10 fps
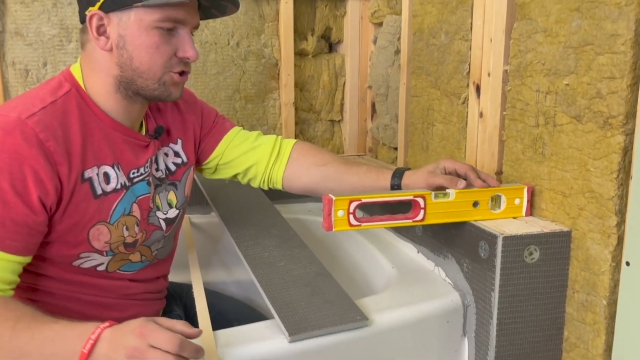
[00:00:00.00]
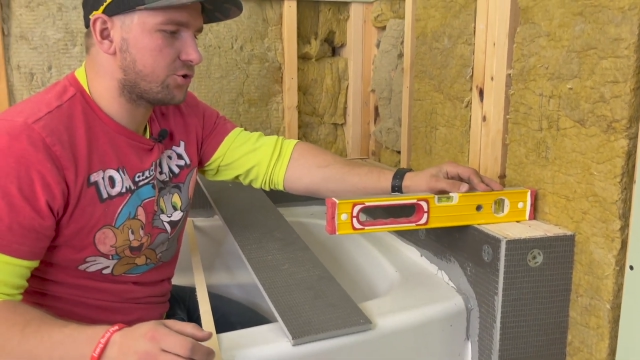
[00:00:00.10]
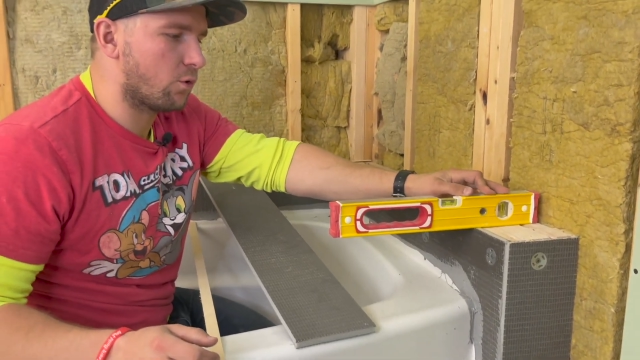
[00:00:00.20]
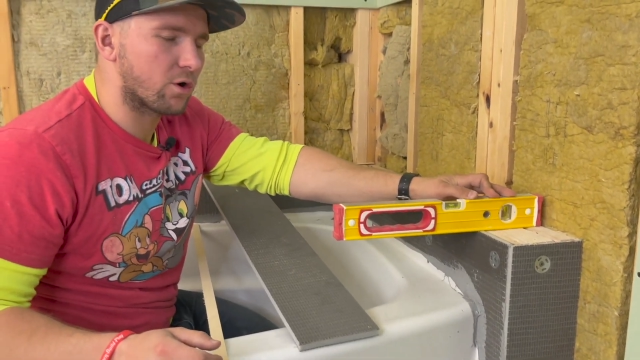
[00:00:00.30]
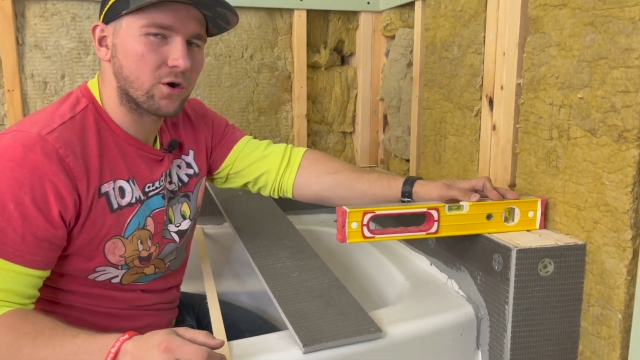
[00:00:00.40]

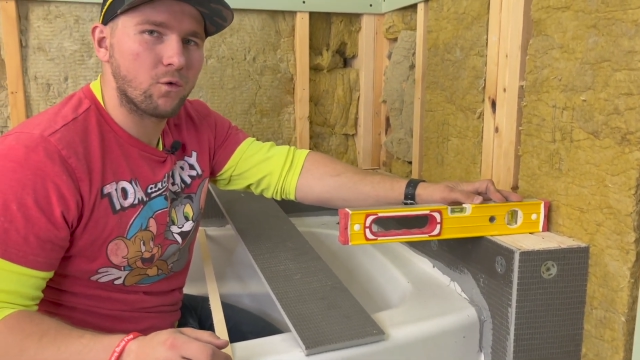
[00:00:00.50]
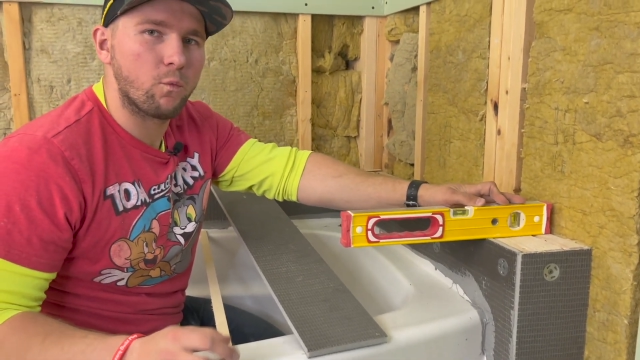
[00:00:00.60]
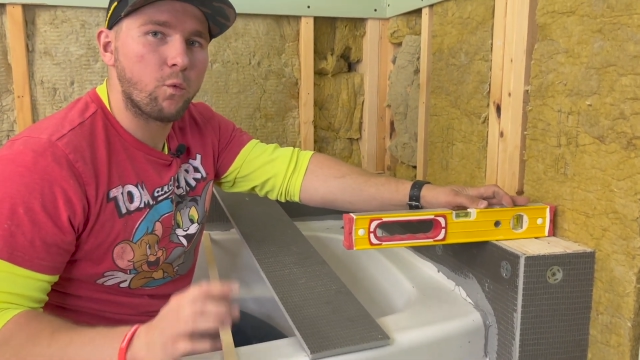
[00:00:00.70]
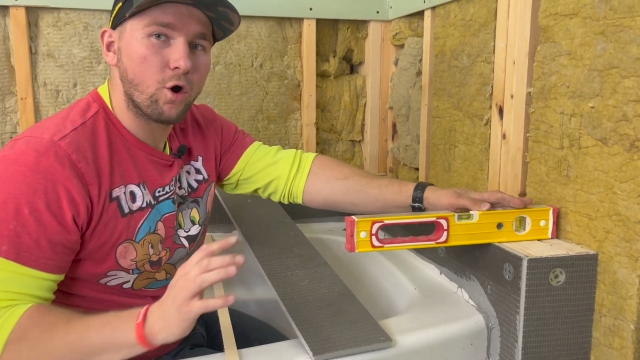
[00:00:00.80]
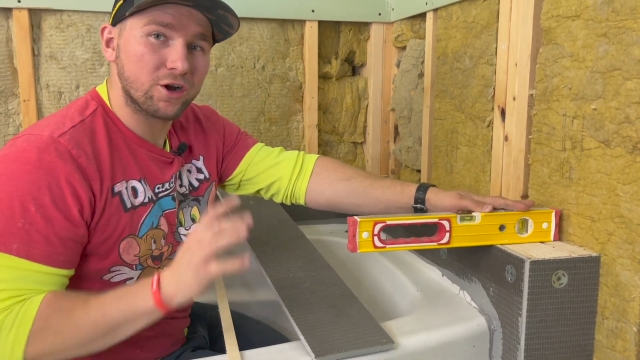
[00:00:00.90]
your
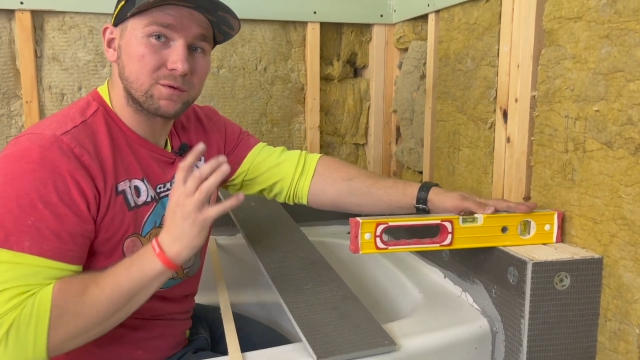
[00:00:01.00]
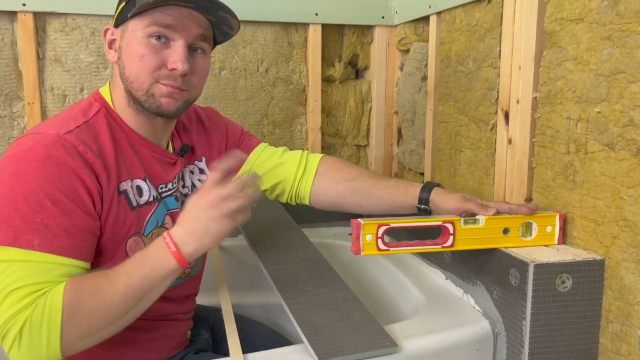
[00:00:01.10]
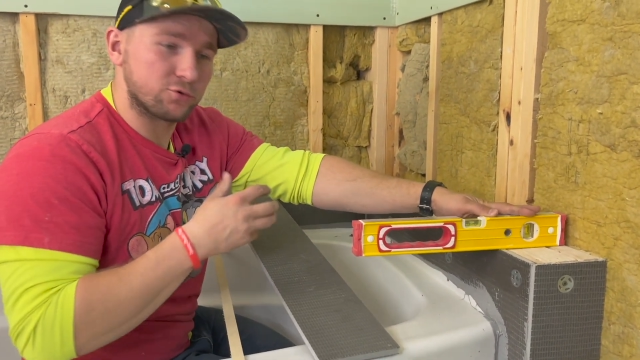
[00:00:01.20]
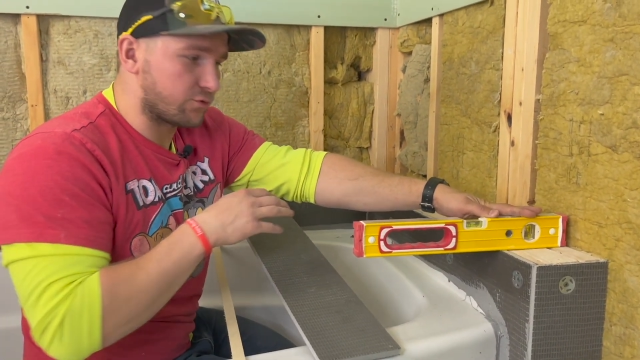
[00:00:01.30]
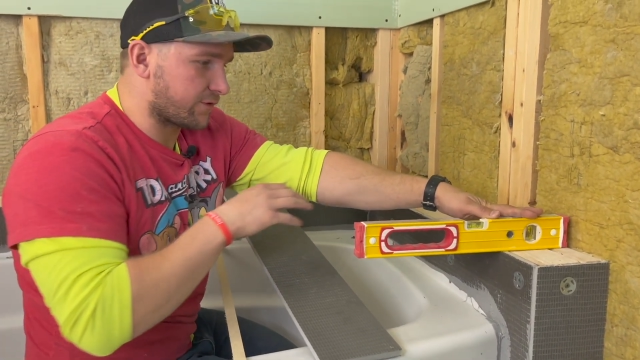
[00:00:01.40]

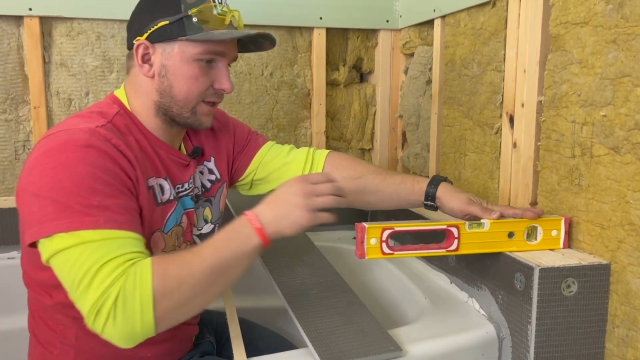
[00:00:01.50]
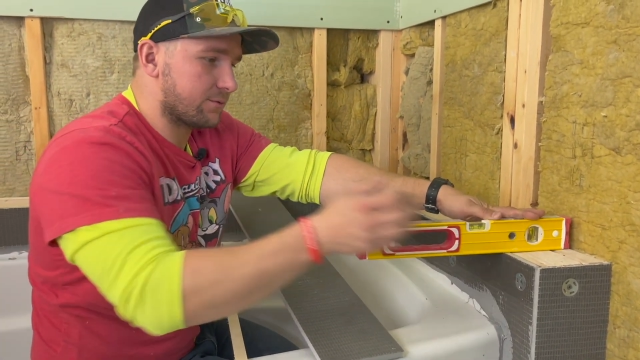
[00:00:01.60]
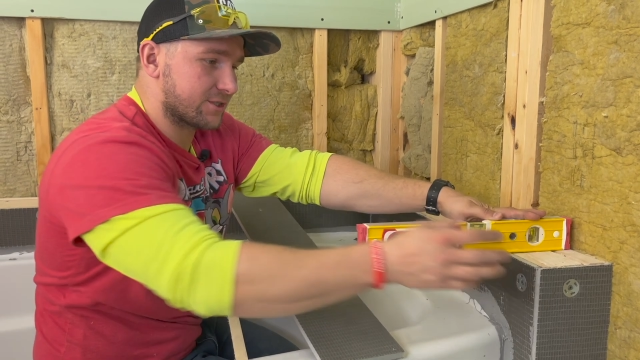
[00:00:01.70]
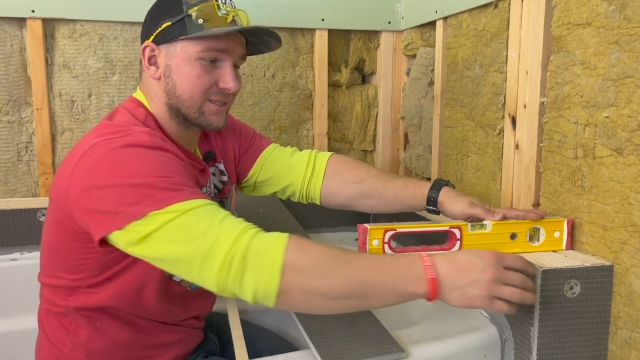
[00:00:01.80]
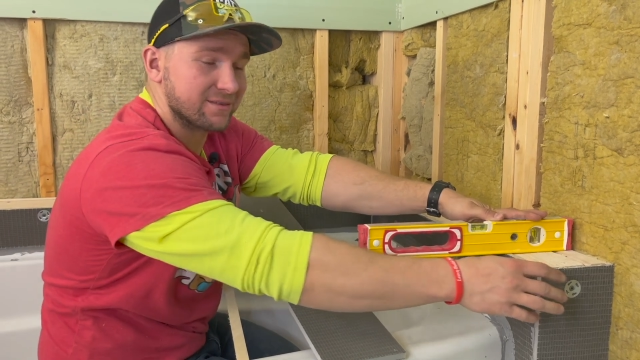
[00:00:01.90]
waterproofing,
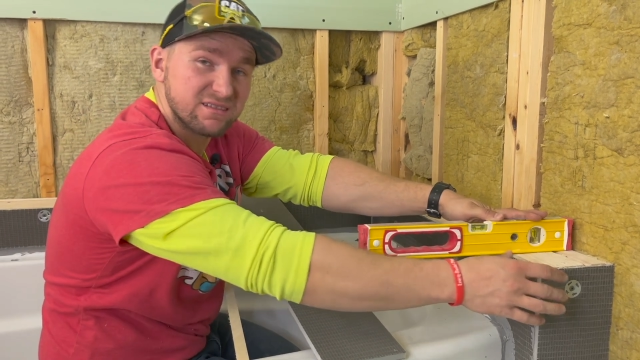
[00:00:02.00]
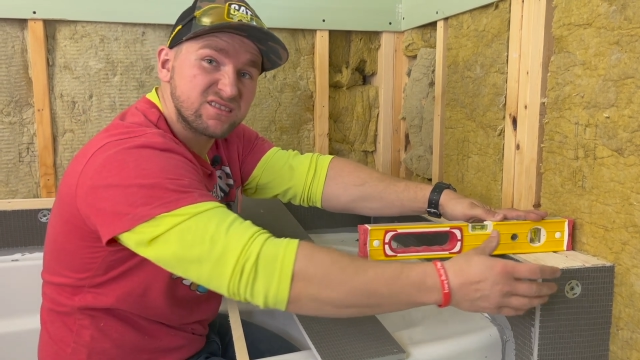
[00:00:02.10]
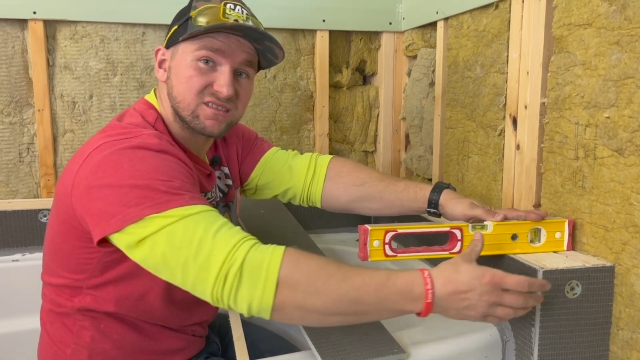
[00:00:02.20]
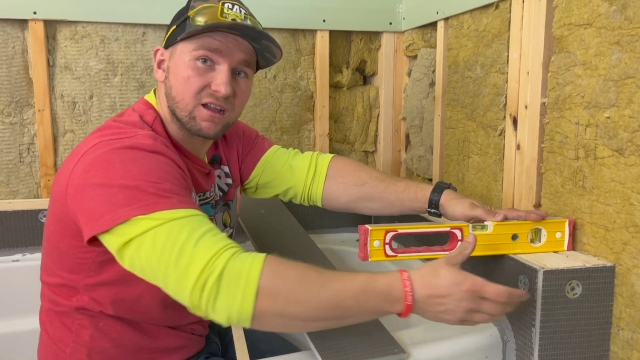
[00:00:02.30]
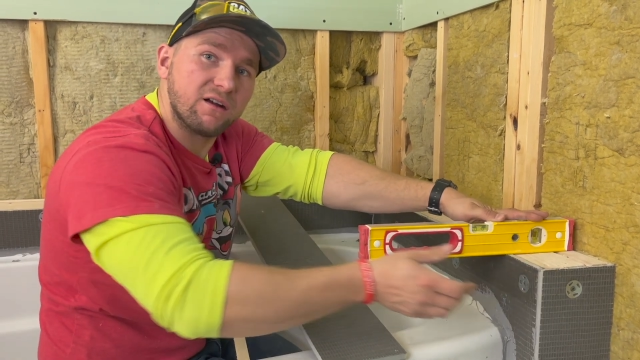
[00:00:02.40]
which is
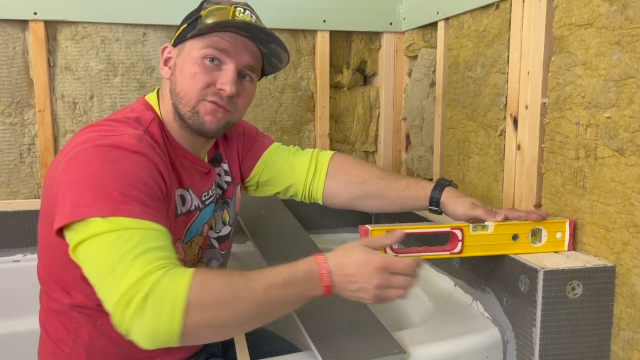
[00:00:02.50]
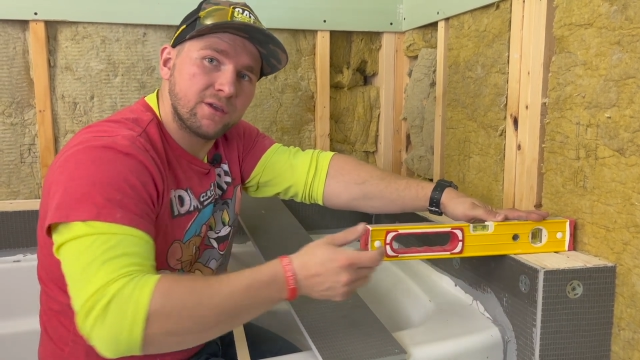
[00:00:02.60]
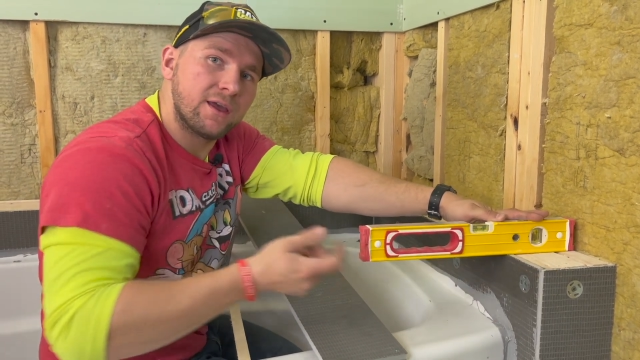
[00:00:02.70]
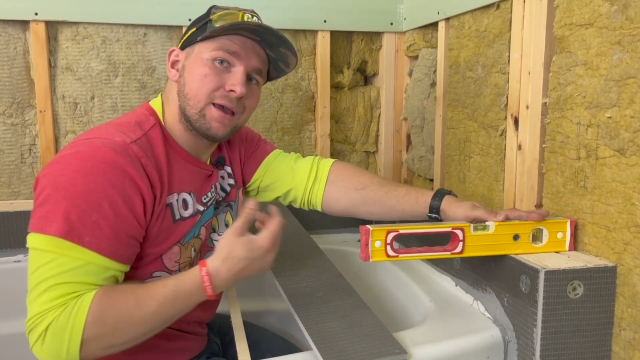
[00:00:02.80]
this stuff,